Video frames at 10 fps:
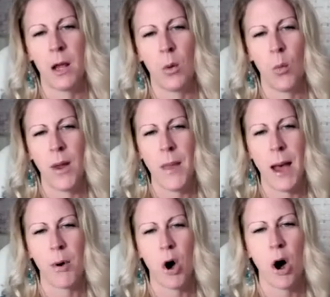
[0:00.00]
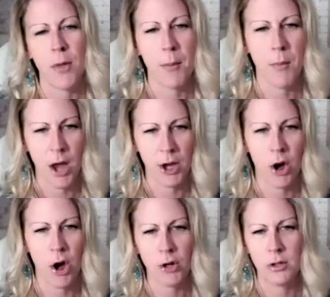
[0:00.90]
when that partner might
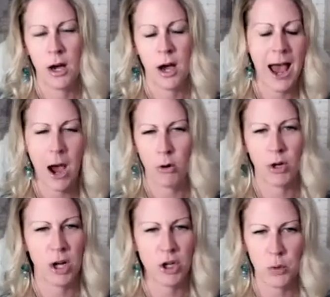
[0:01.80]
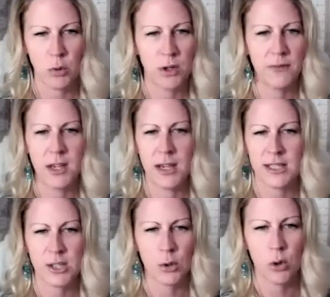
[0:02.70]
go, how can I do all of
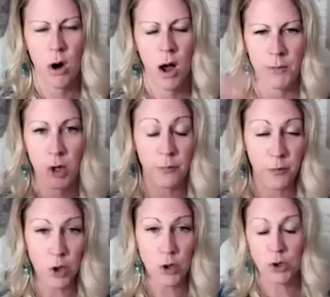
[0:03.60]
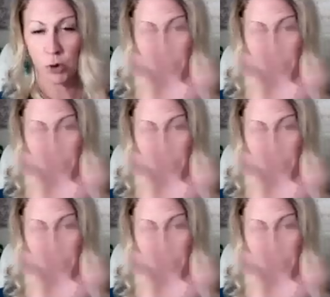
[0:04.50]
this? Or I'm confused or a